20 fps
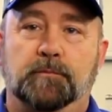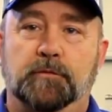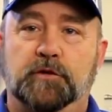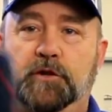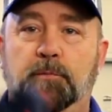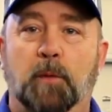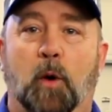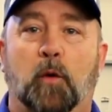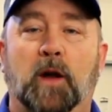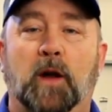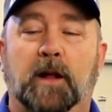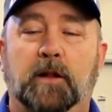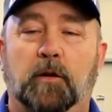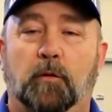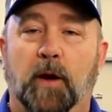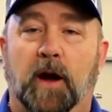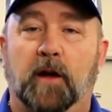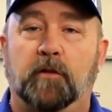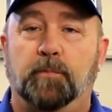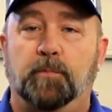smoke like
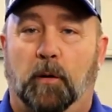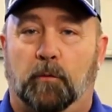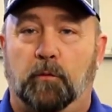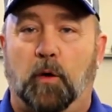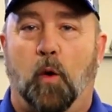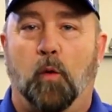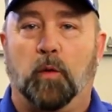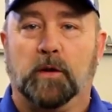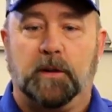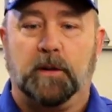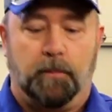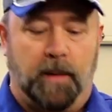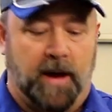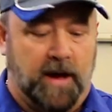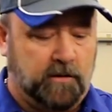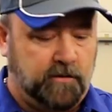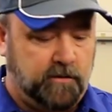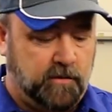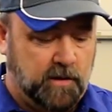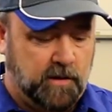the rest but roll with the
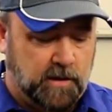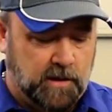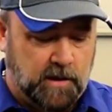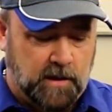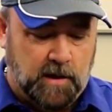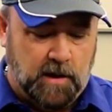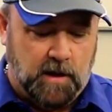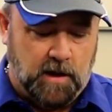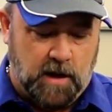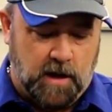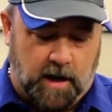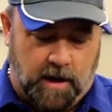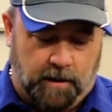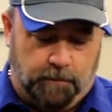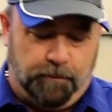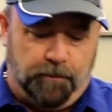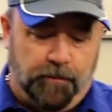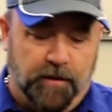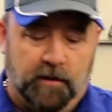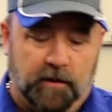best.
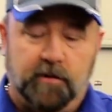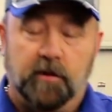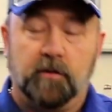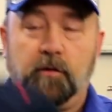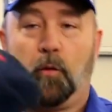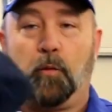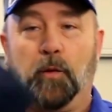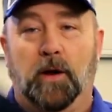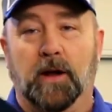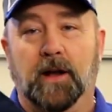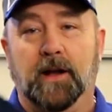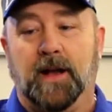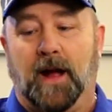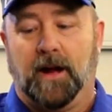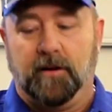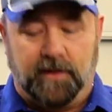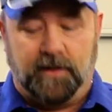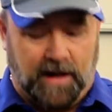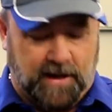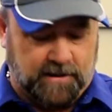This is a really
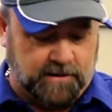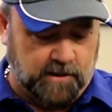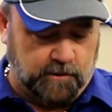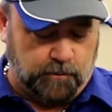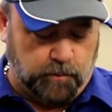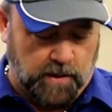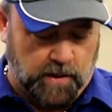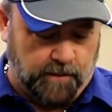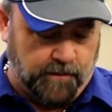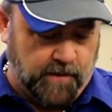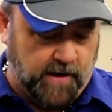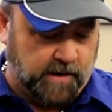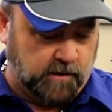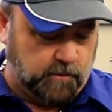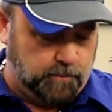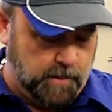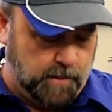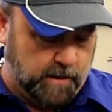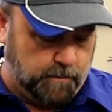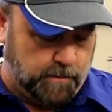nice hat. This one I think
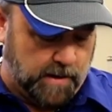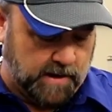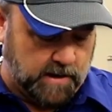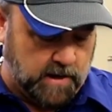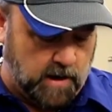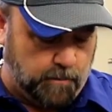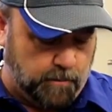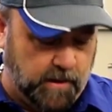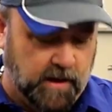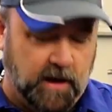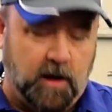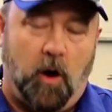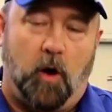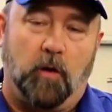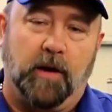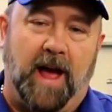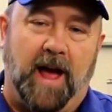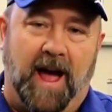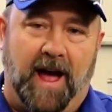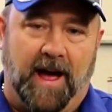is made by a company
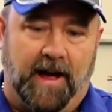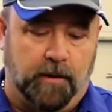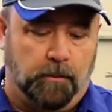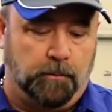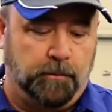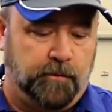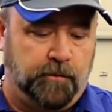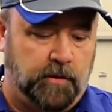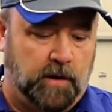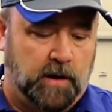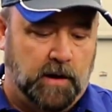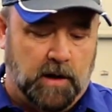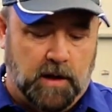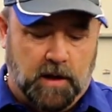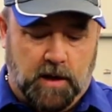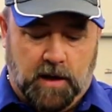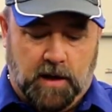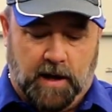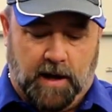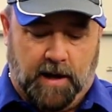called Adams.
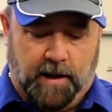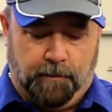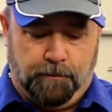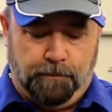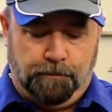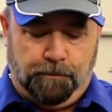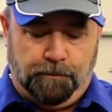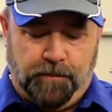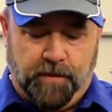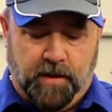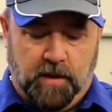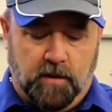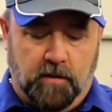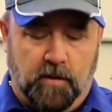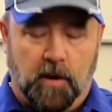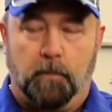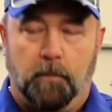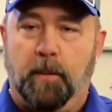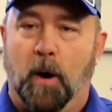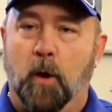
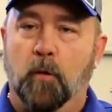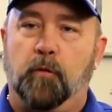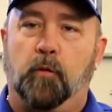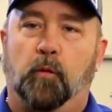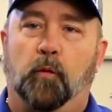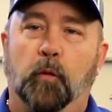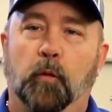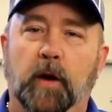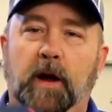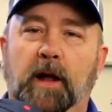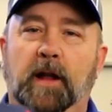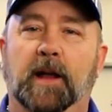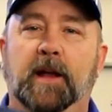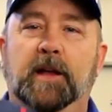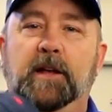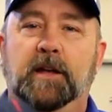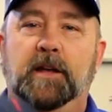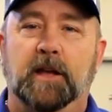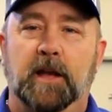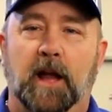They're both
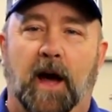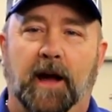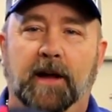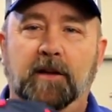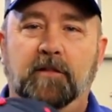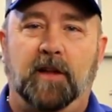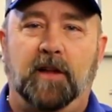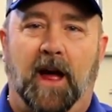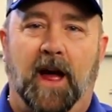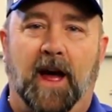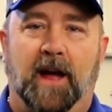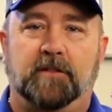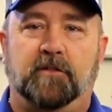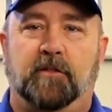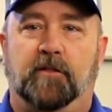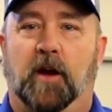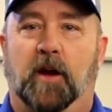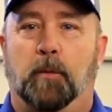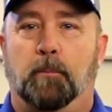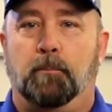really nice
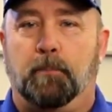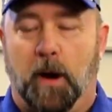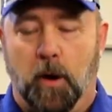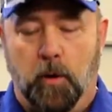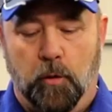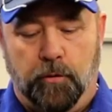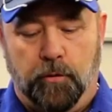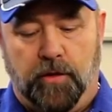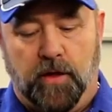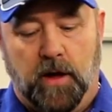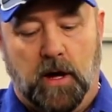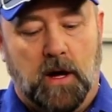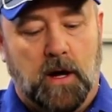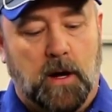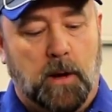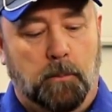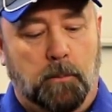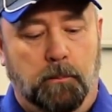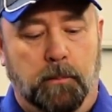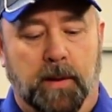hats. They're both
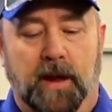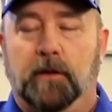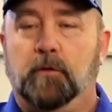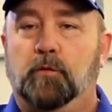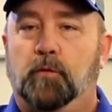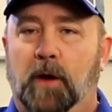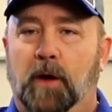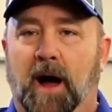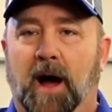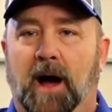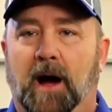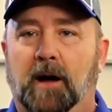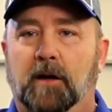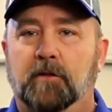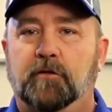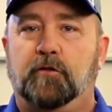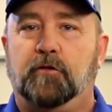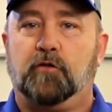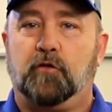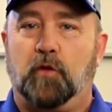
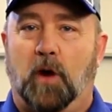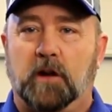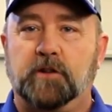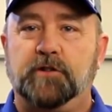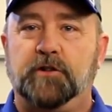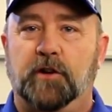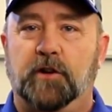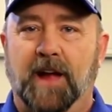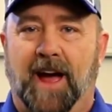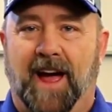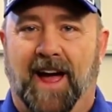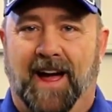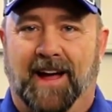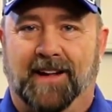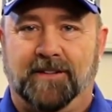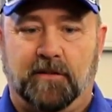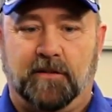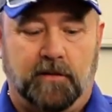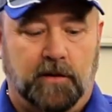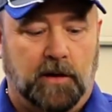mid-rise structured
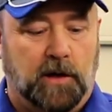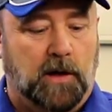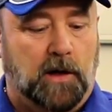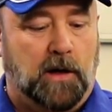hats.